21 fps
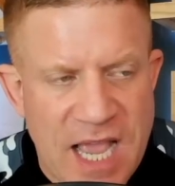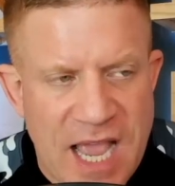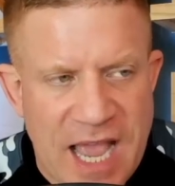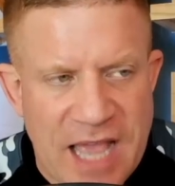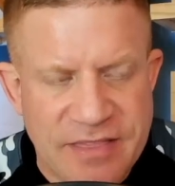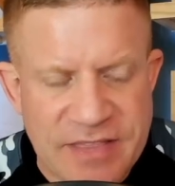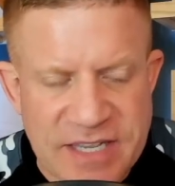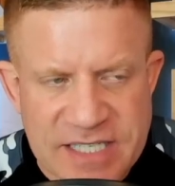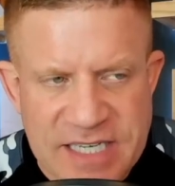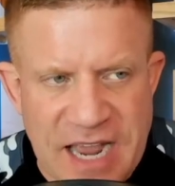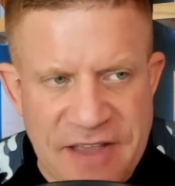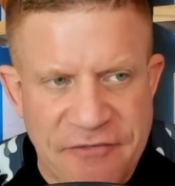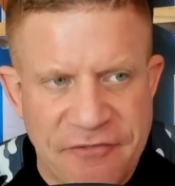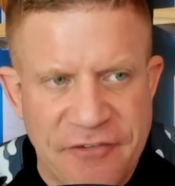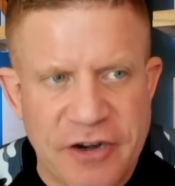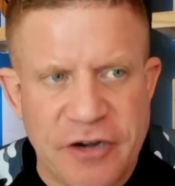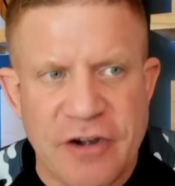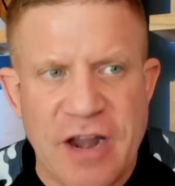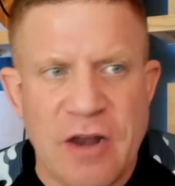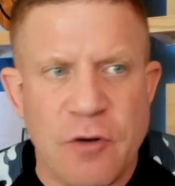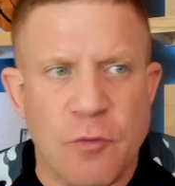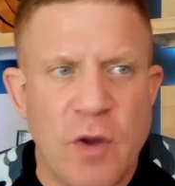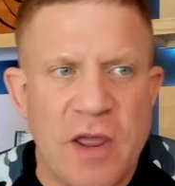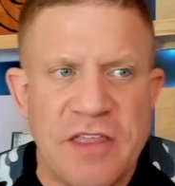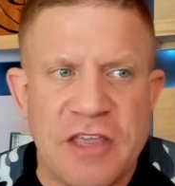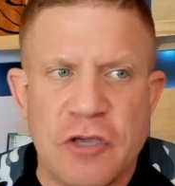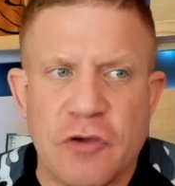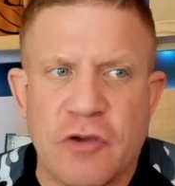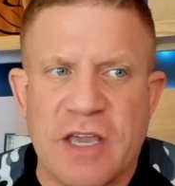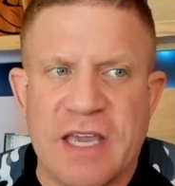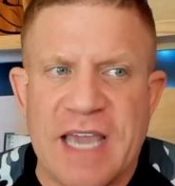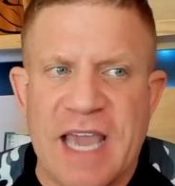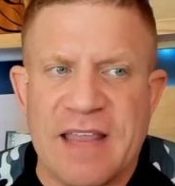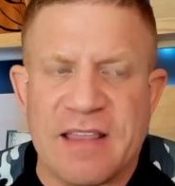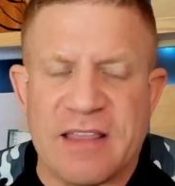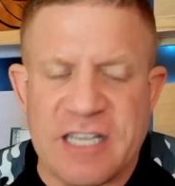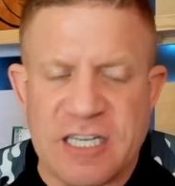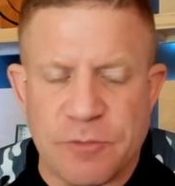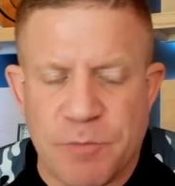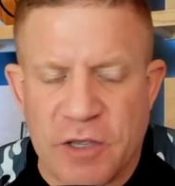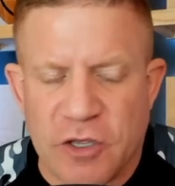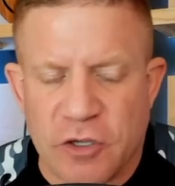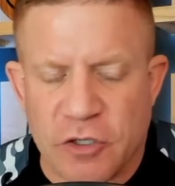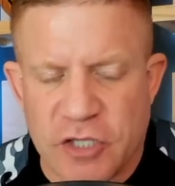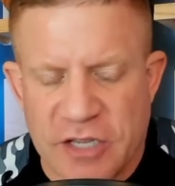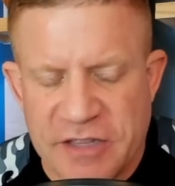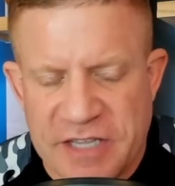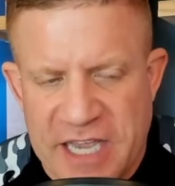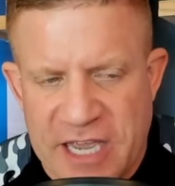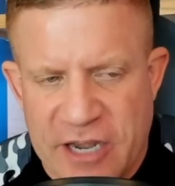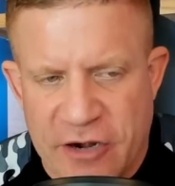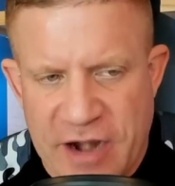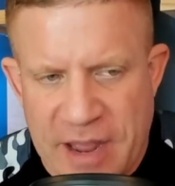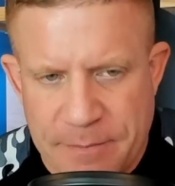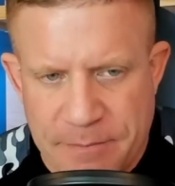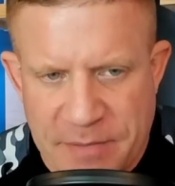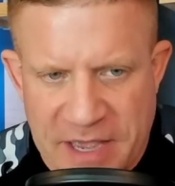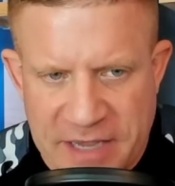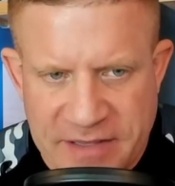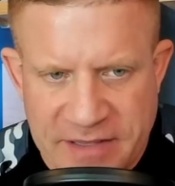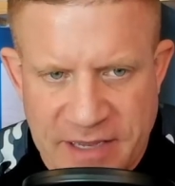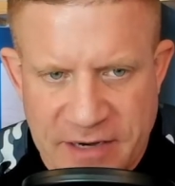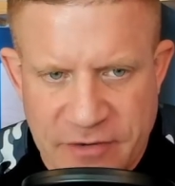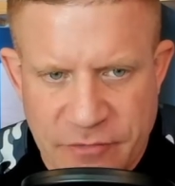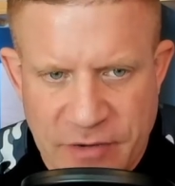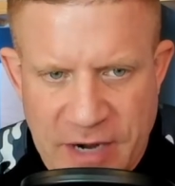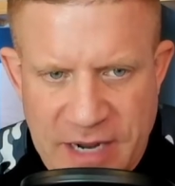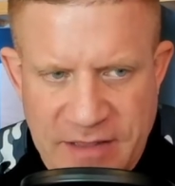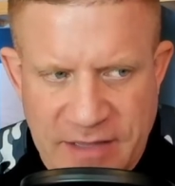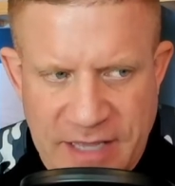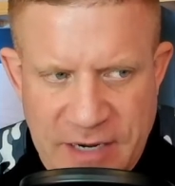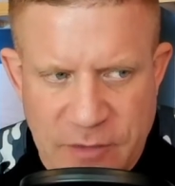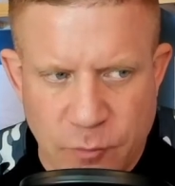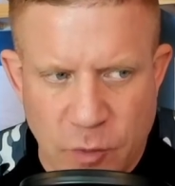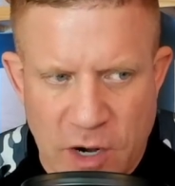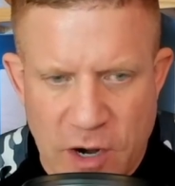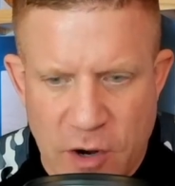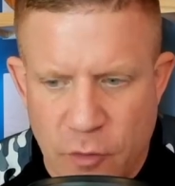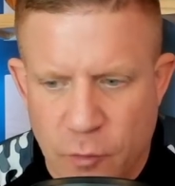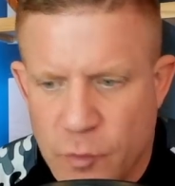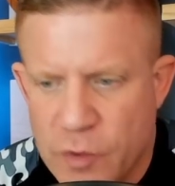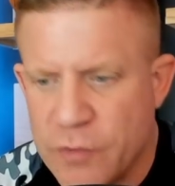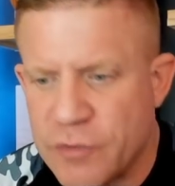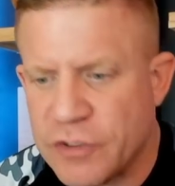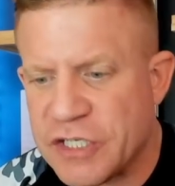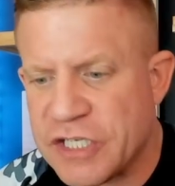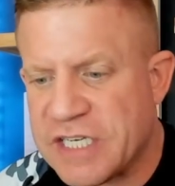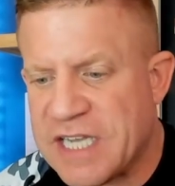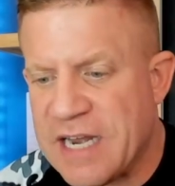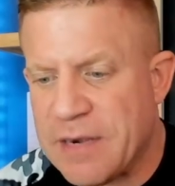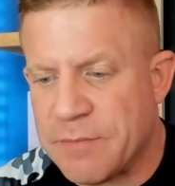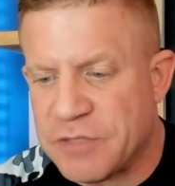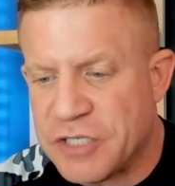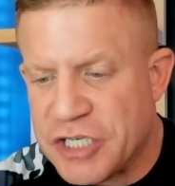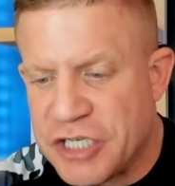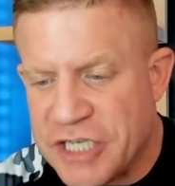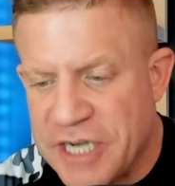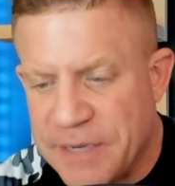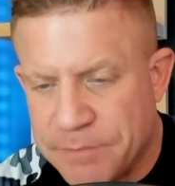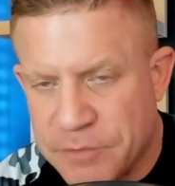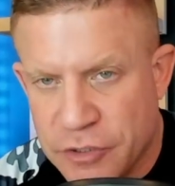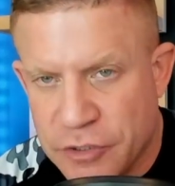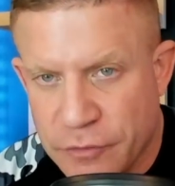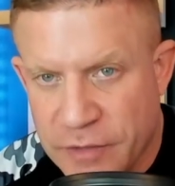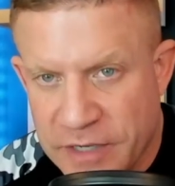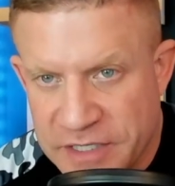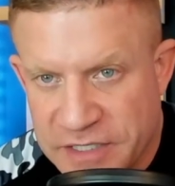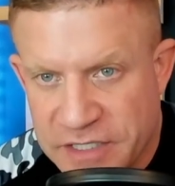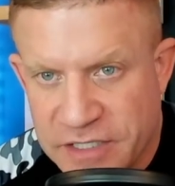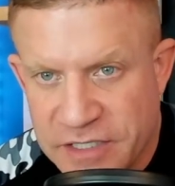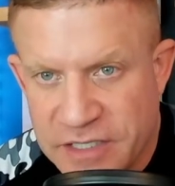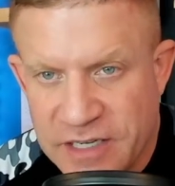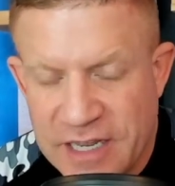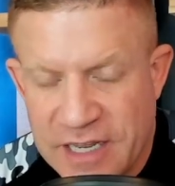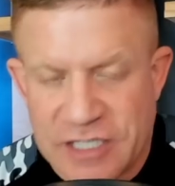And this guy figured out a way that you could get these pills on the internet back then, right? Like where we would just get them shipped to us.